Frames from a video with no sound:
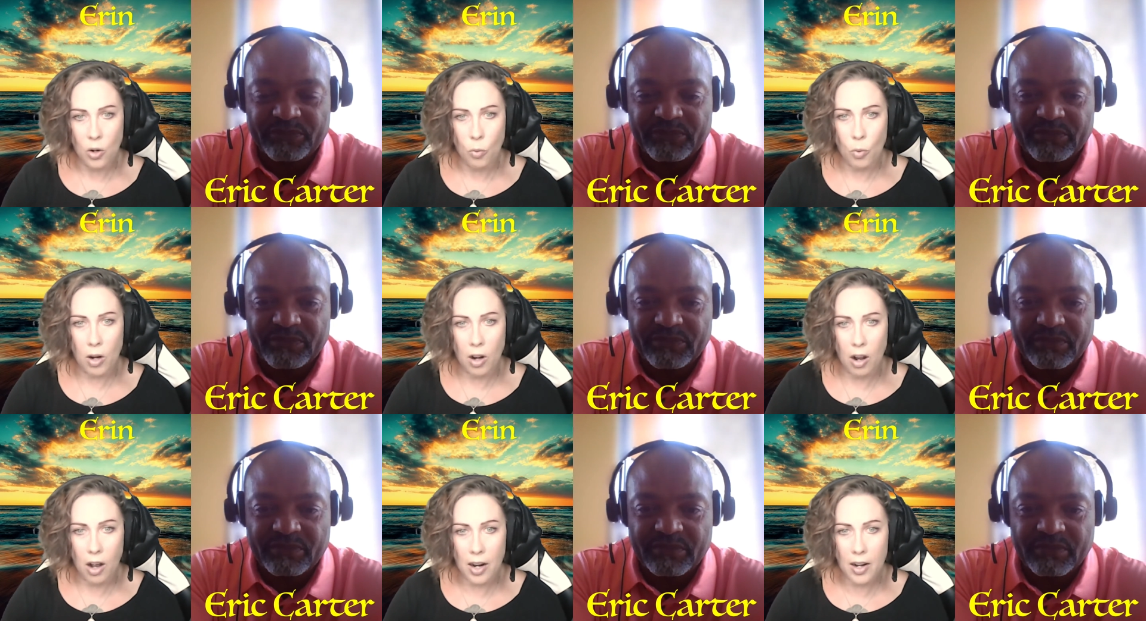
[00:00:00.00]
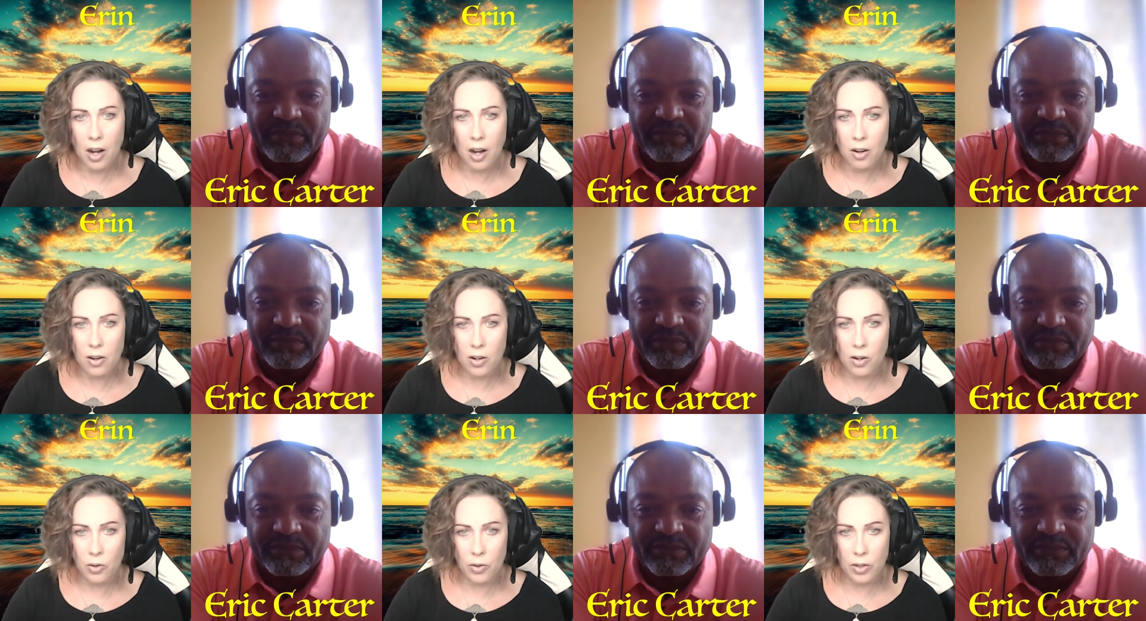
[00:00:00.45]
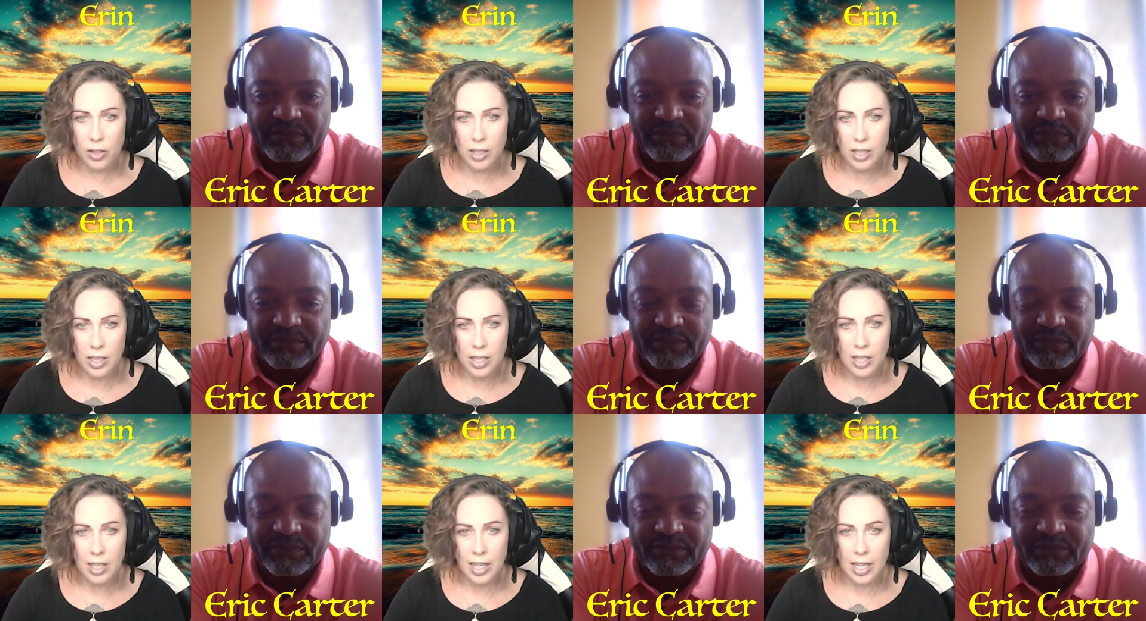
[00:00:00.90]
Speaker 1: we're on our own
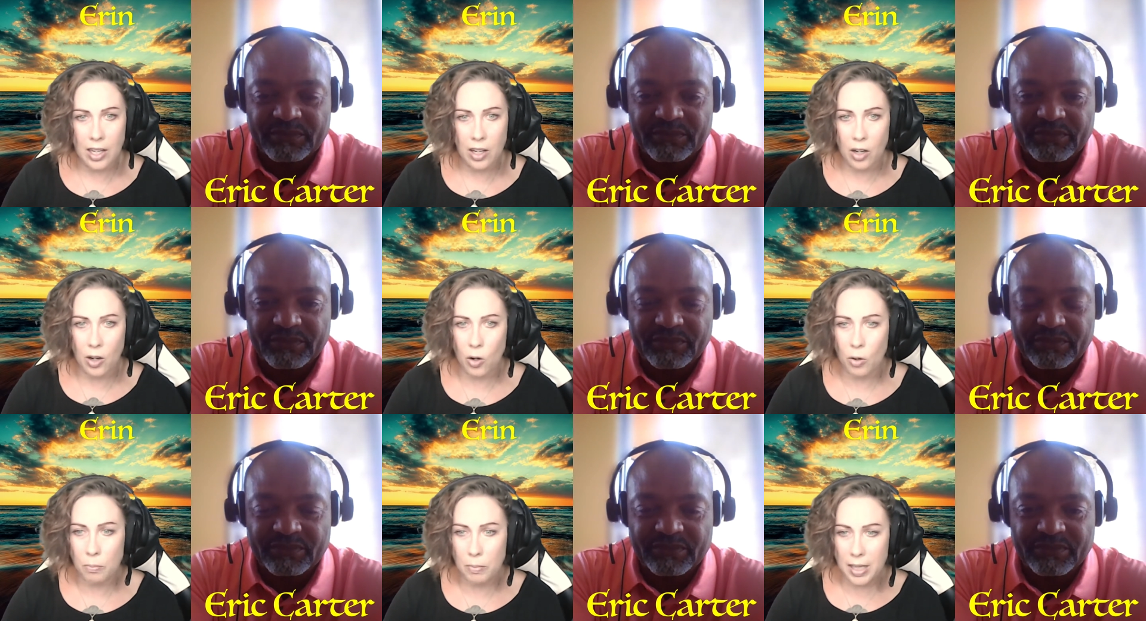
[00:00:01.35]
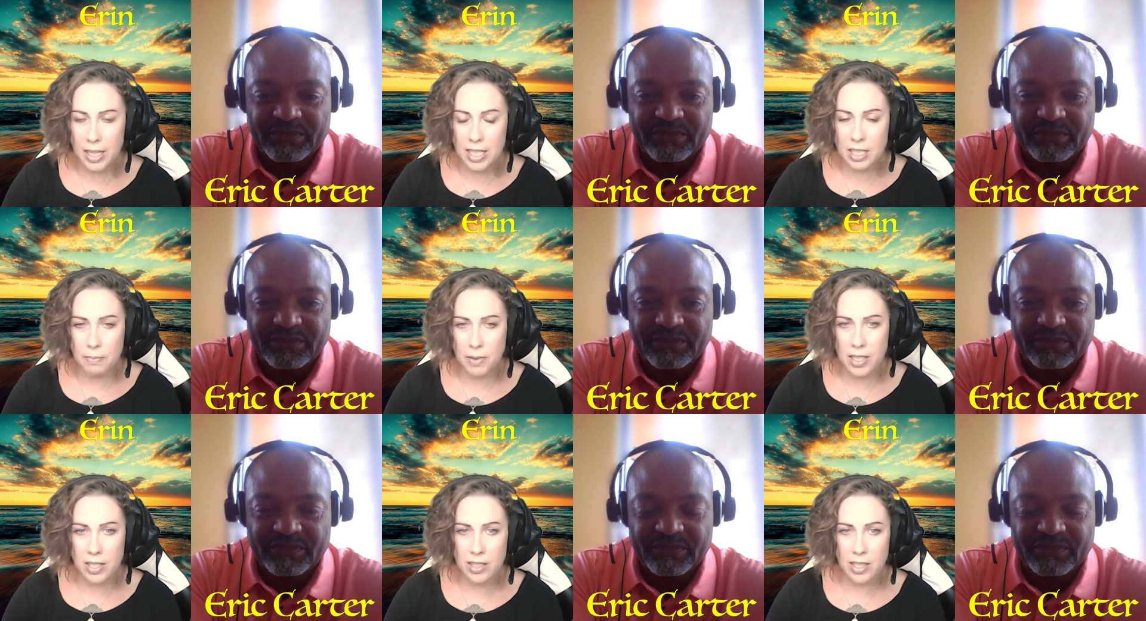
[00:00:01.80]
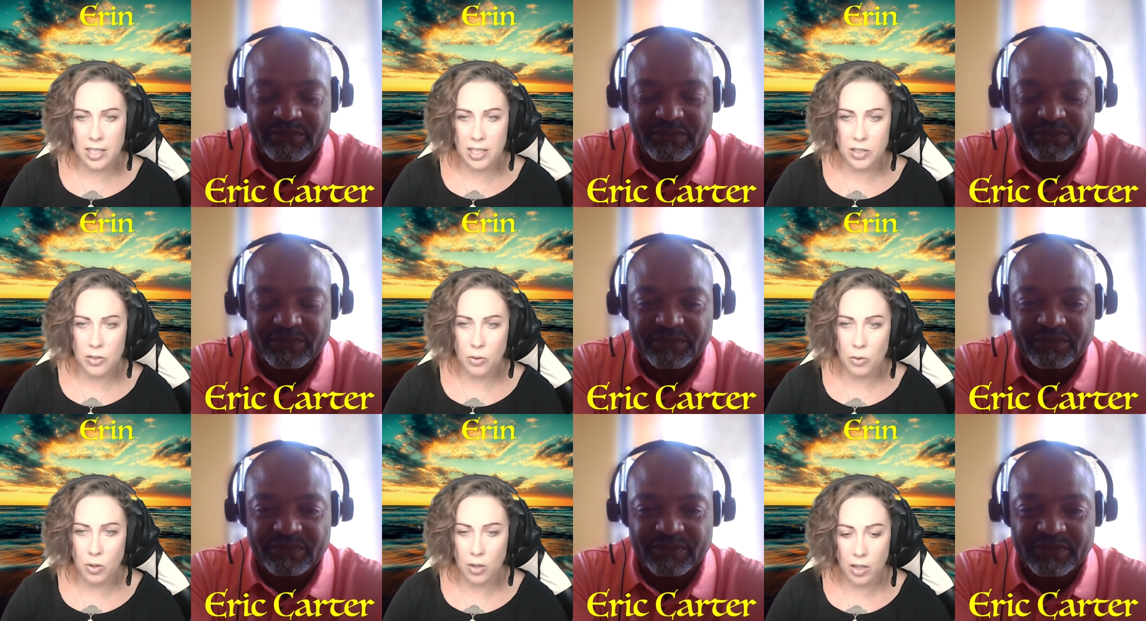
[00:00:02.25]
in a home-based
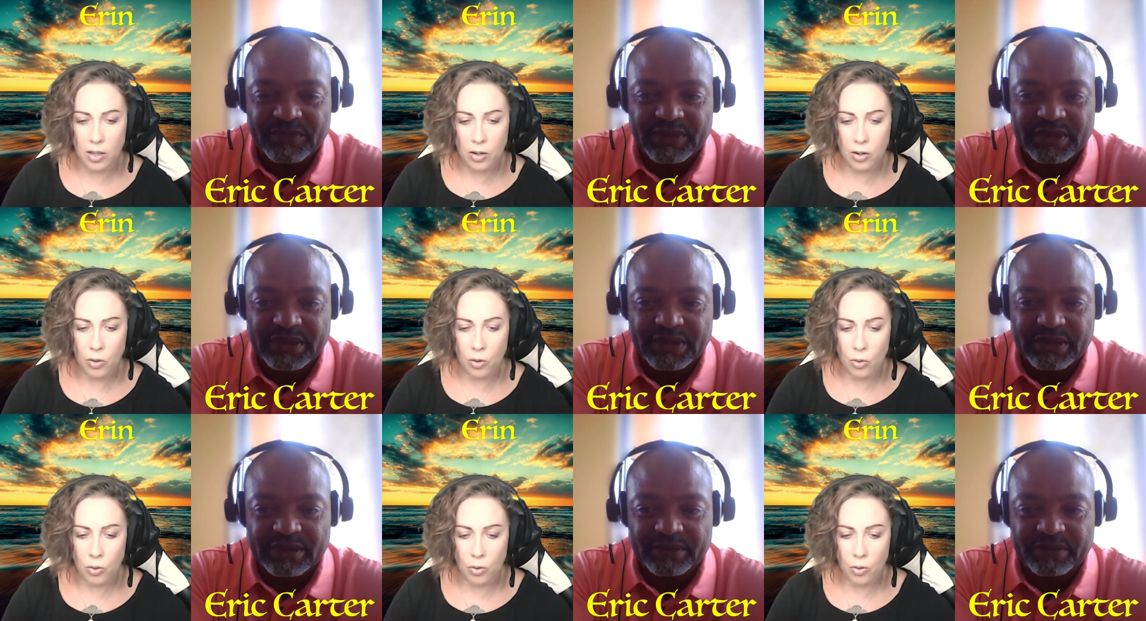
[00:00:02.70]
business or